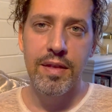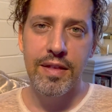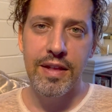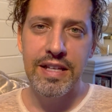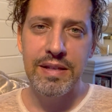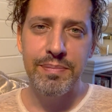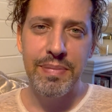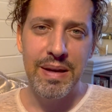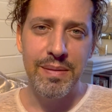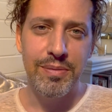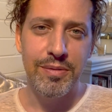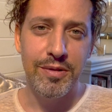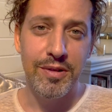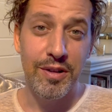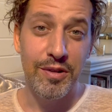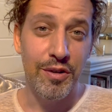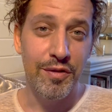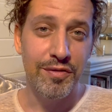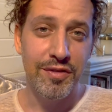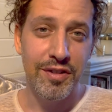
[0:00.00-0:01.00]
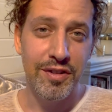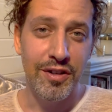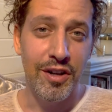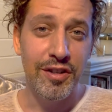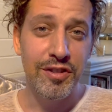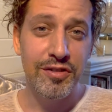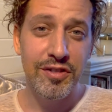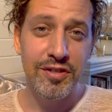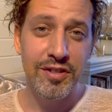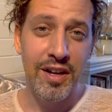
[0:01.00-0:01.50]
These people are often
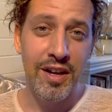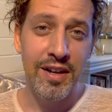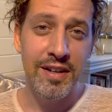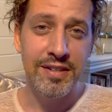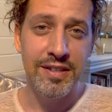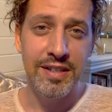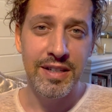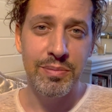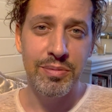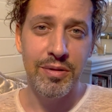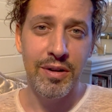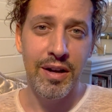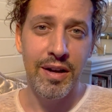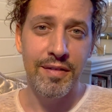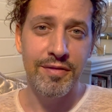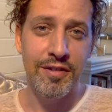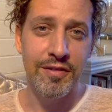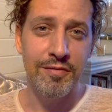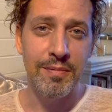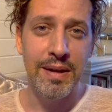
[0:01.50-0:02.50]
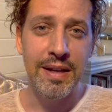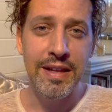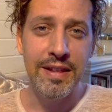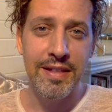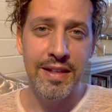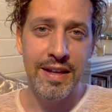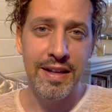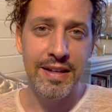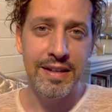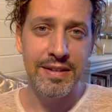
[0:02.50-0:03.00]
ostracized and deprived of many
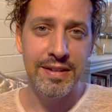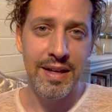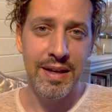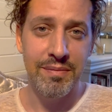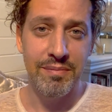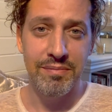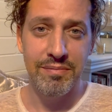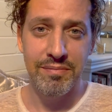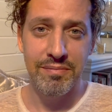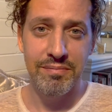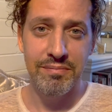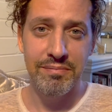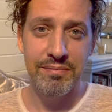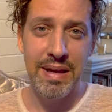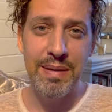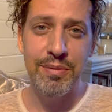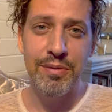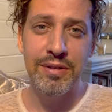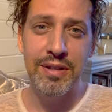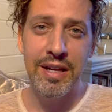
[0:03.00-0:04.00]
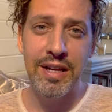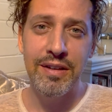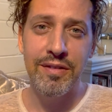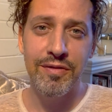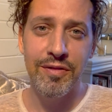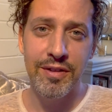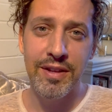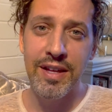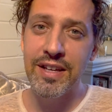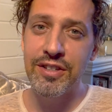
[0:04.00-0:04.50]
things that people need
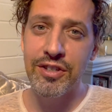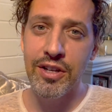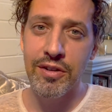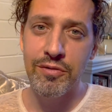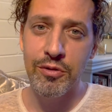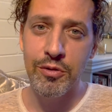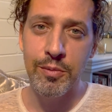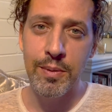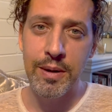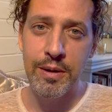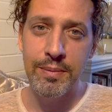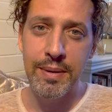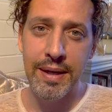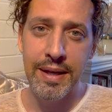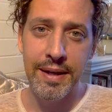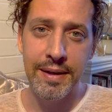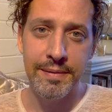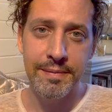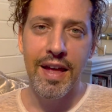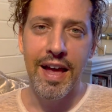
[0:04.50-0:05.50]
for their general well-being.